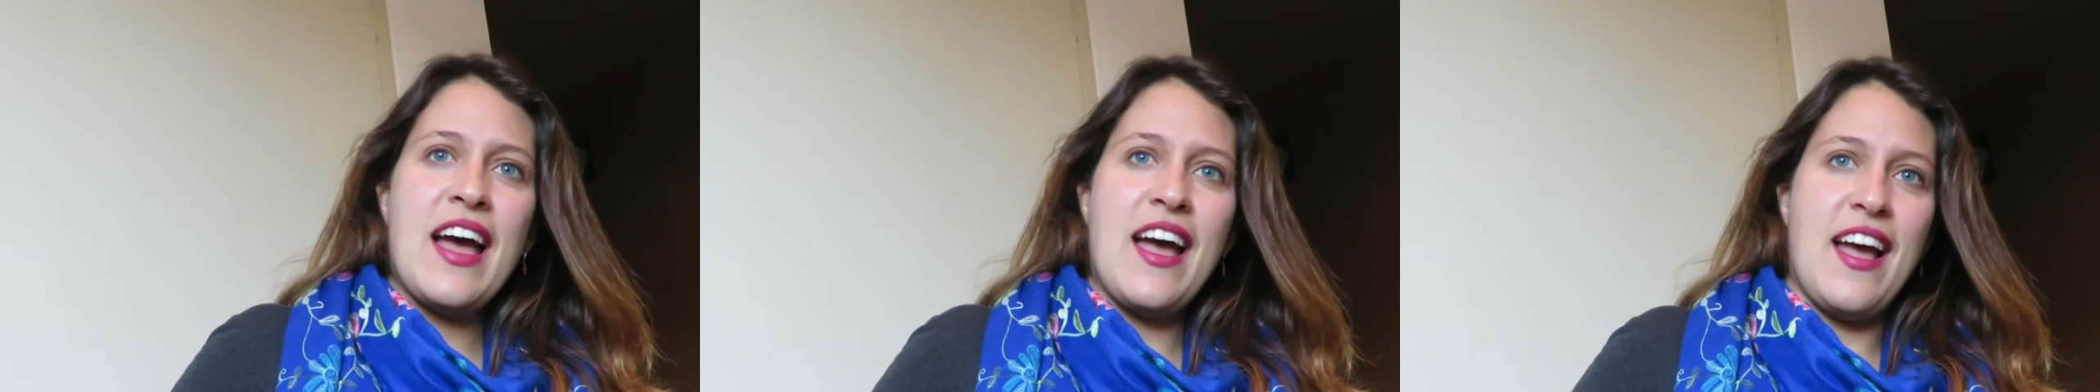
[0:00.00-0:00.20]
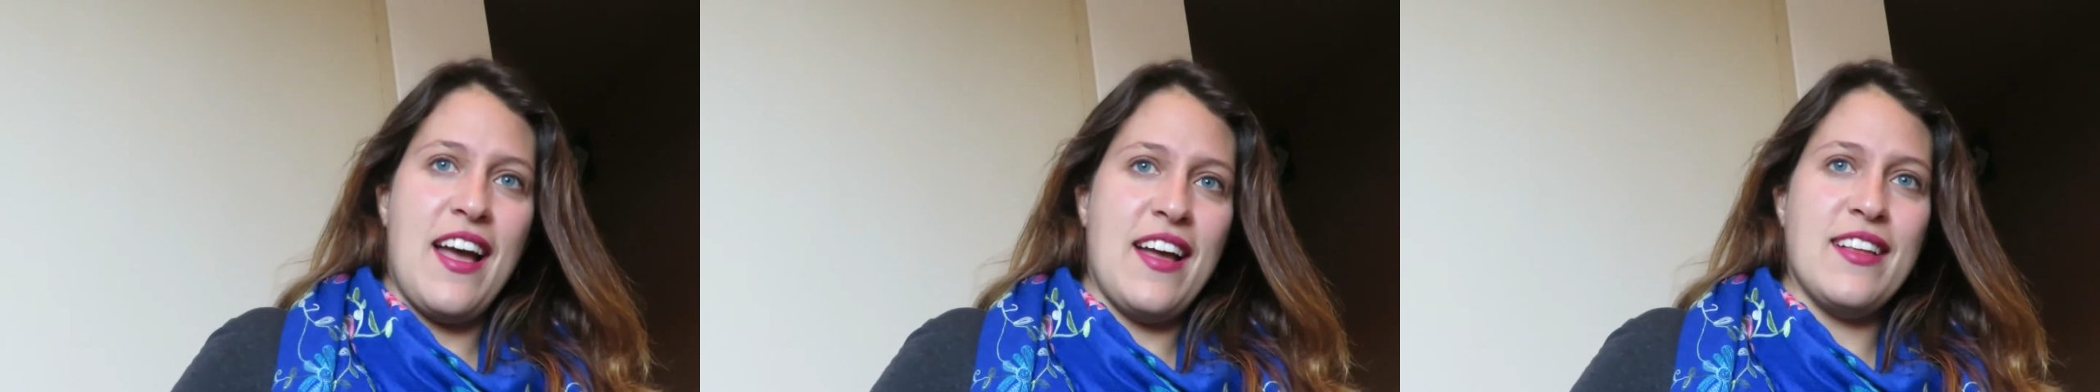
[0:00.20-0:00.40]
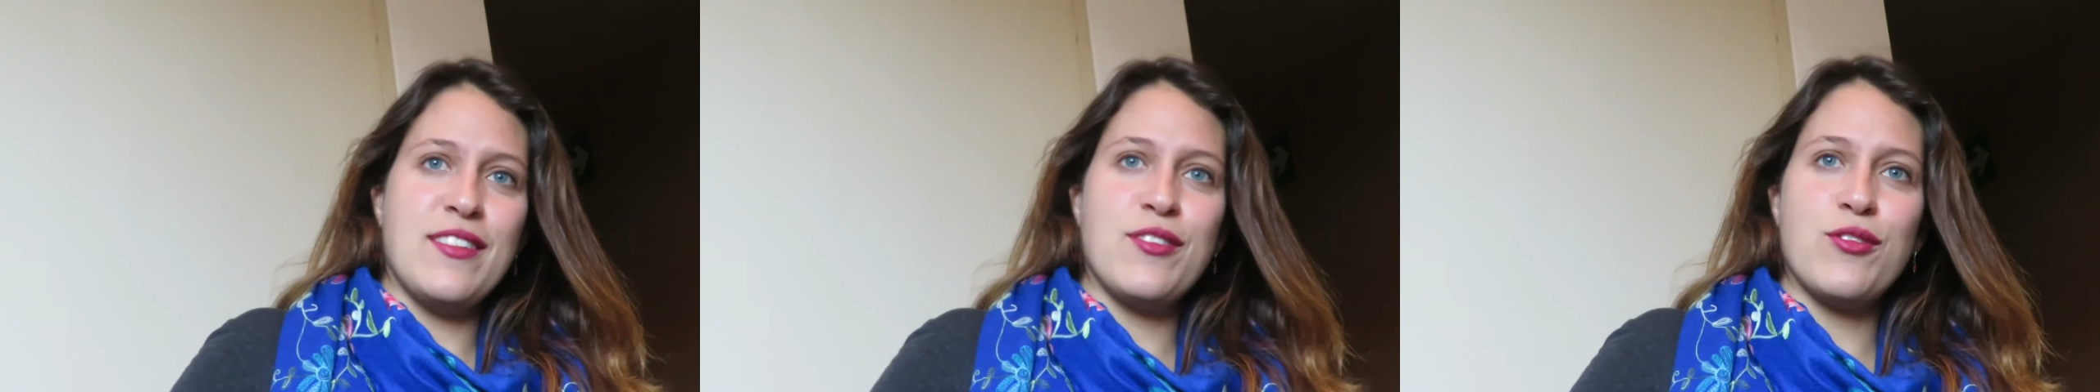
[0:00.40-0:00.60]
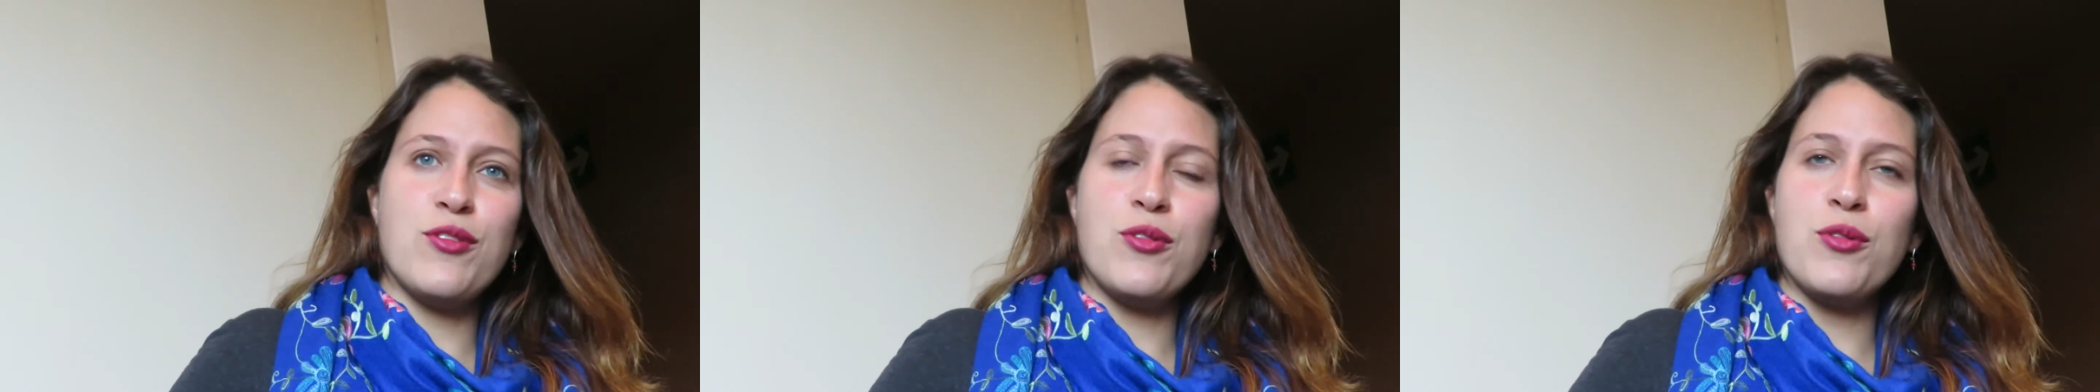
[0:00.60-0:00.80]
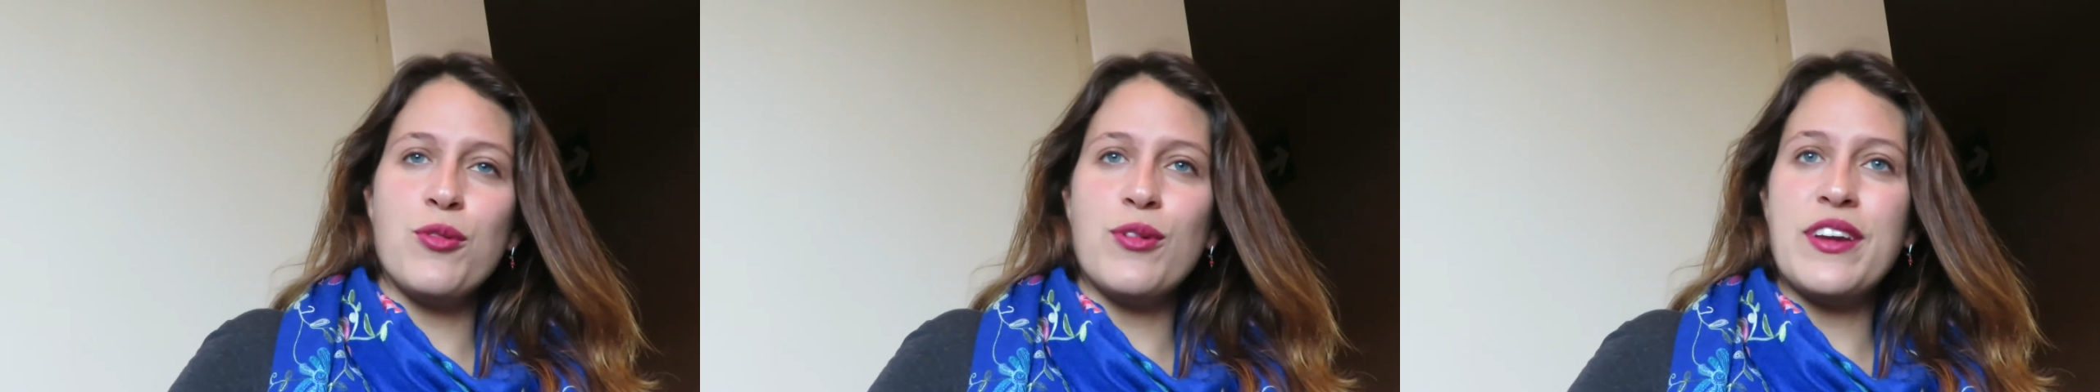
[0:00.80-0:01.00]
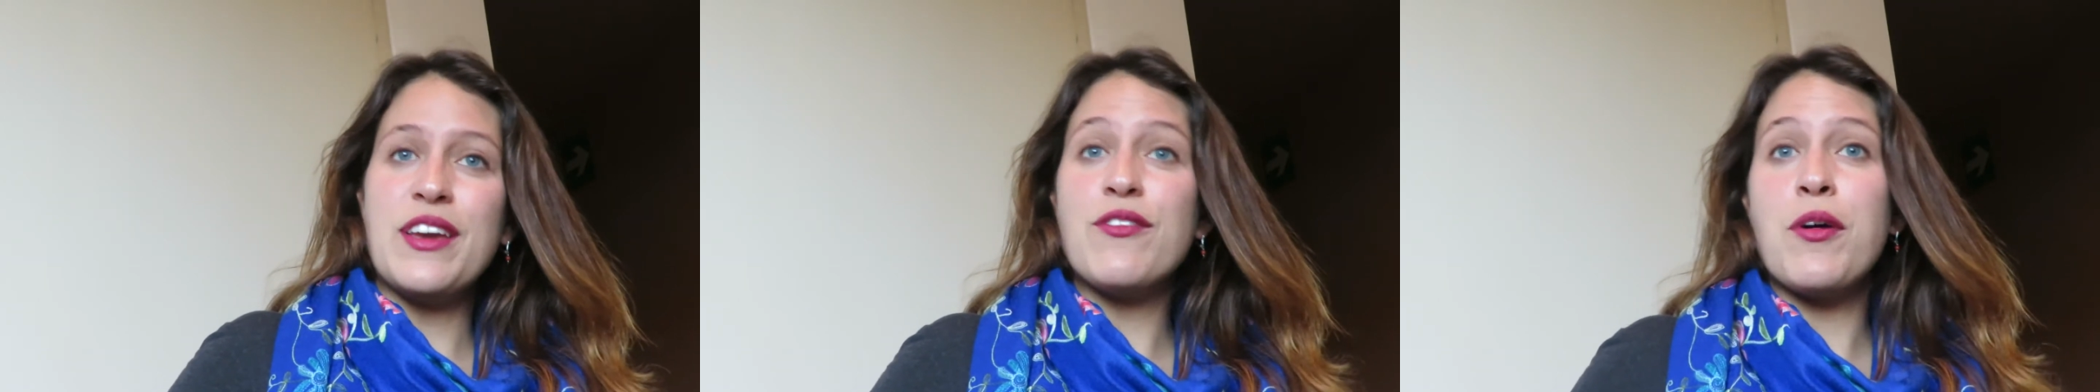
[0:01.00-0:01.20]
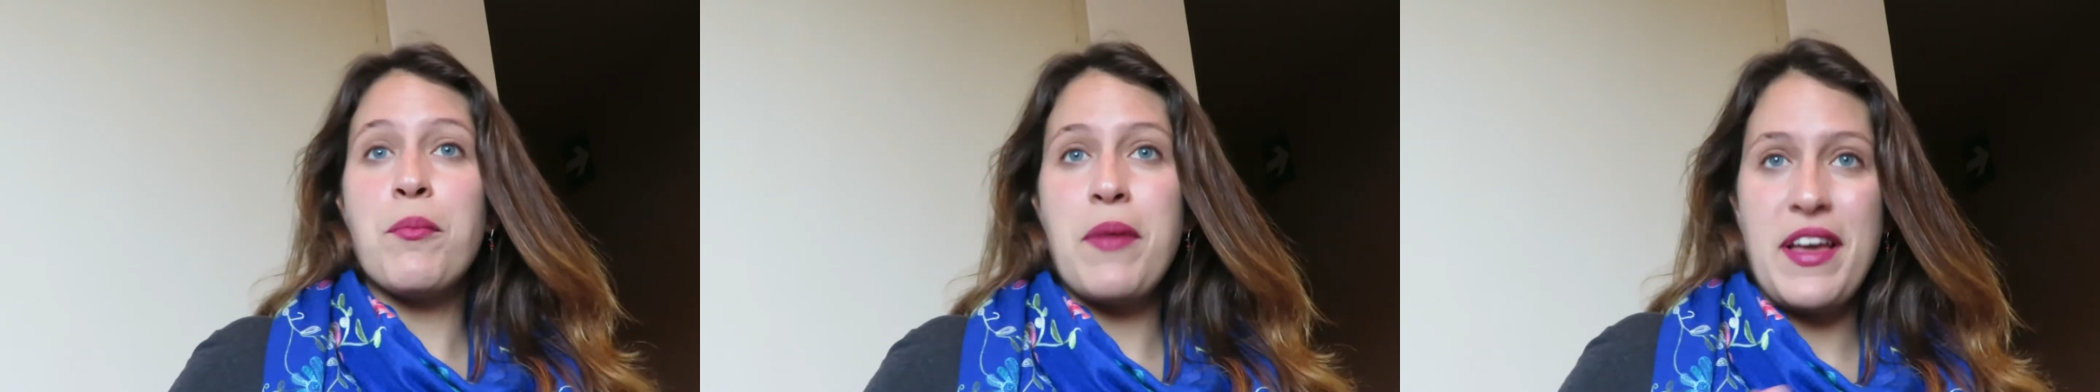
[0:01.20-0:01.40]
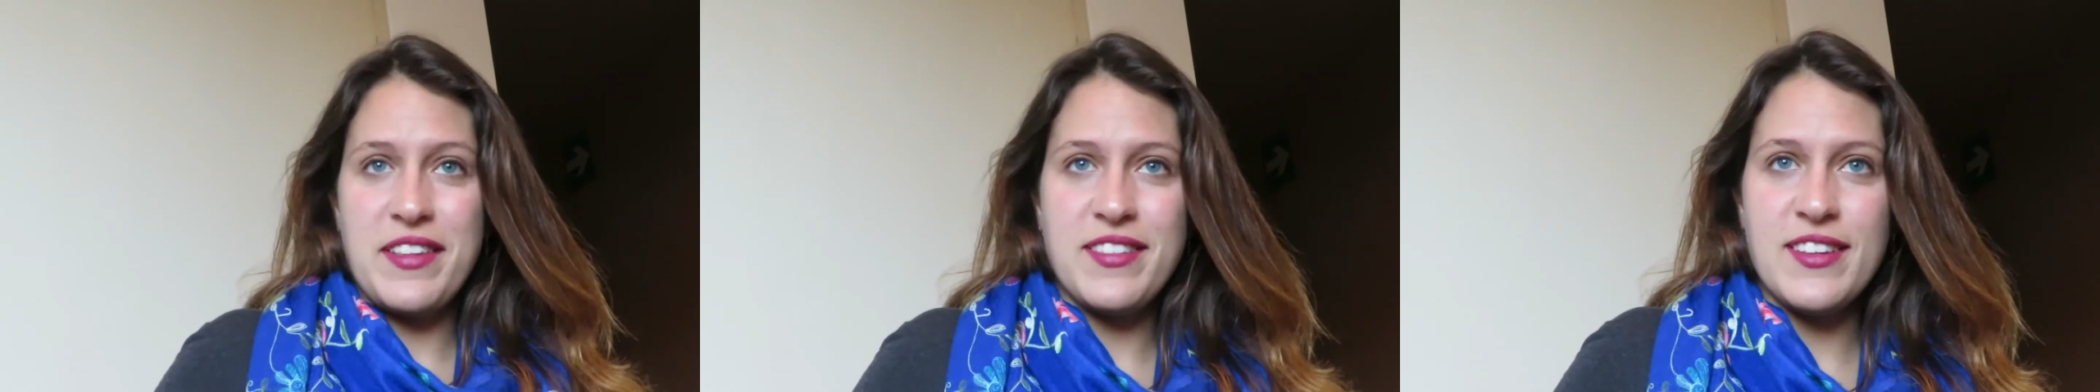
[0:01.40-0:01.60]
had to give a
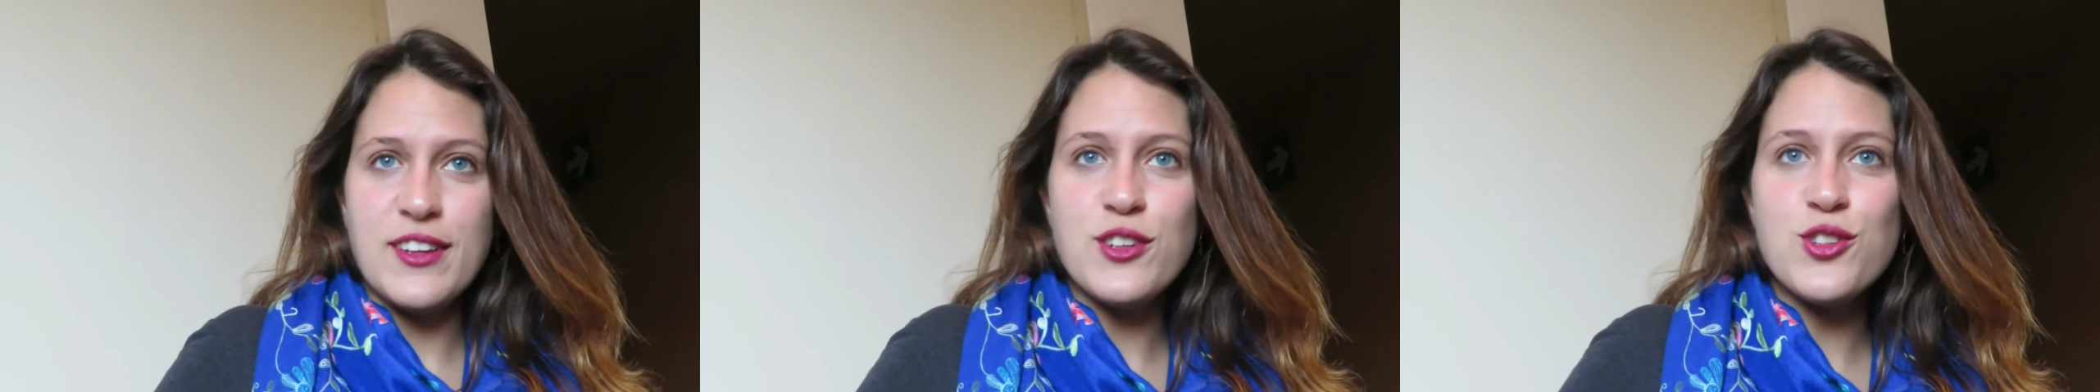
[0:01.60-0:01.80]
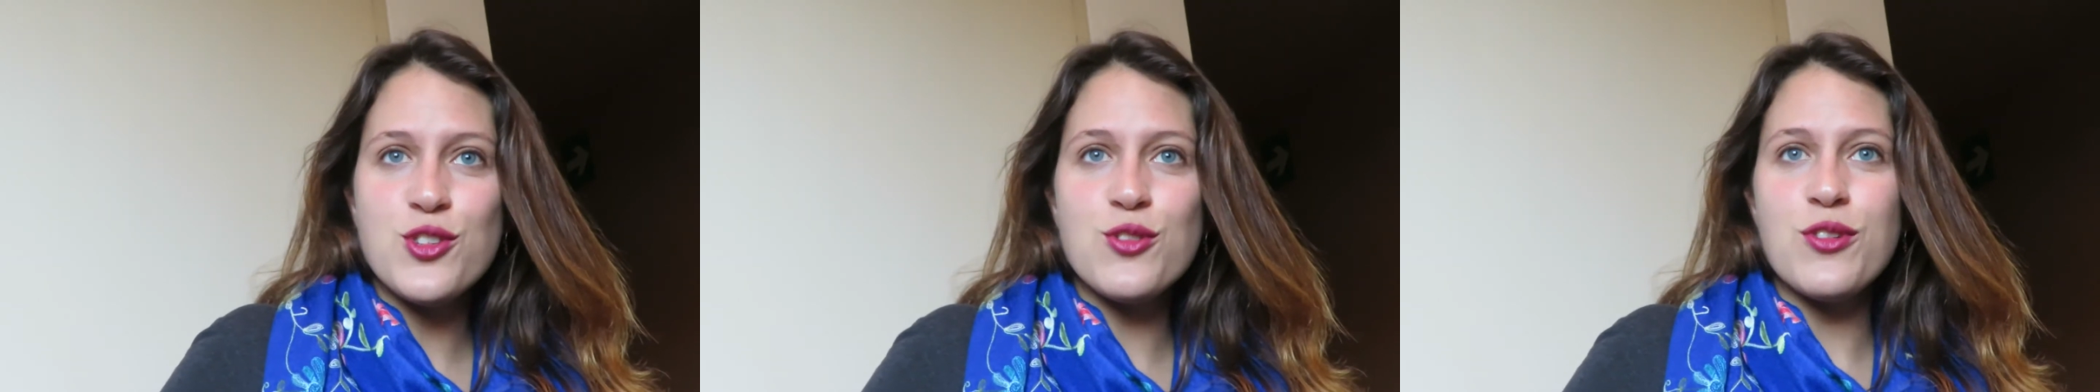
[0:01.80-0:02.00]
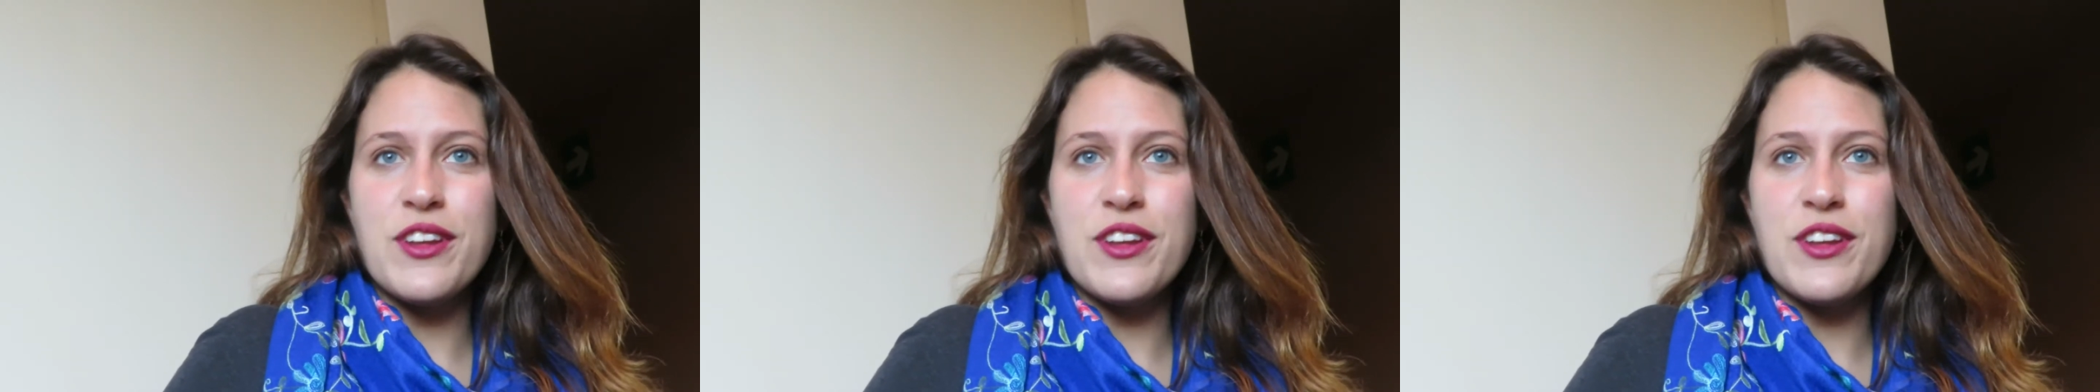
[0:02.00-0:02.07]
message